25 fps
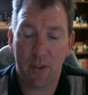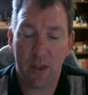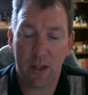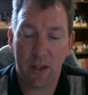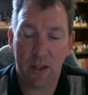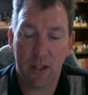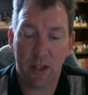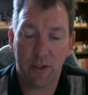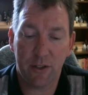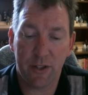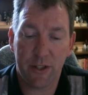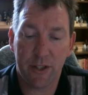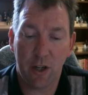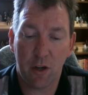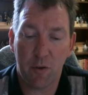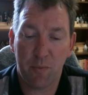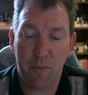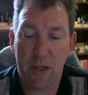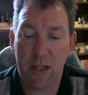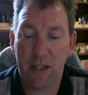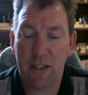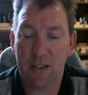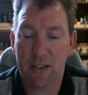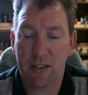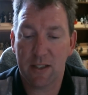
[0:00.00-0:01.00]
those
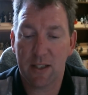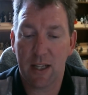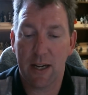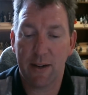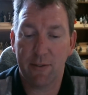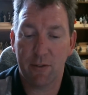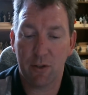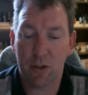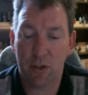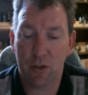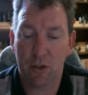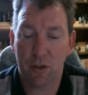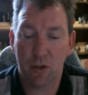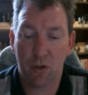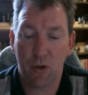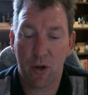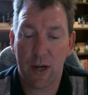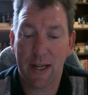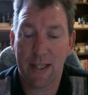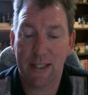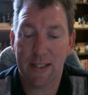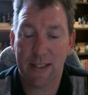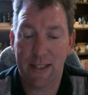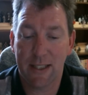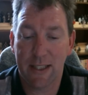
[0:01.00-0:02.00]
European slavers
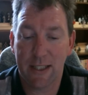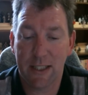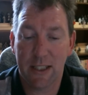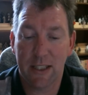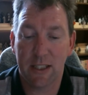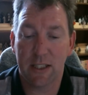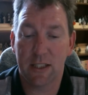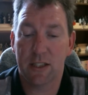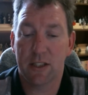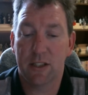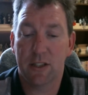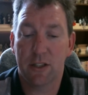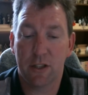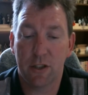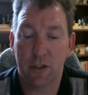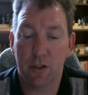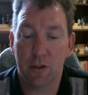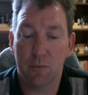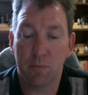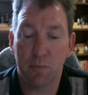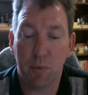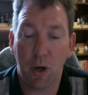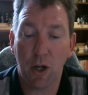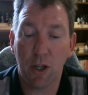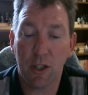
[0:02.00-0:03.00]
transitioned
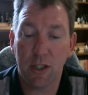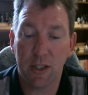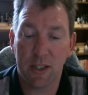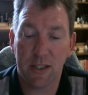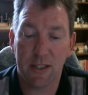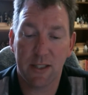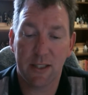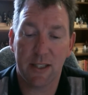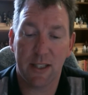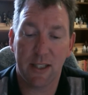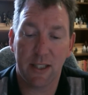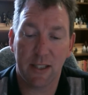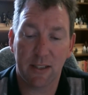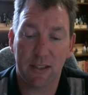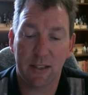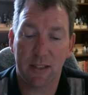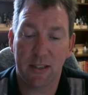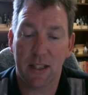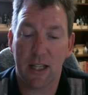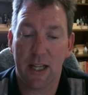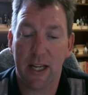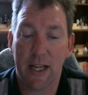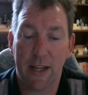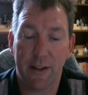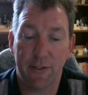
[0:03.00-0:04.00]
to purchasing
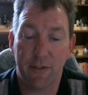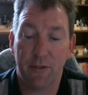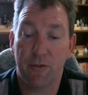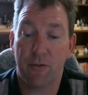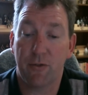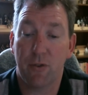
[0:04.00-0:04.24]
slaves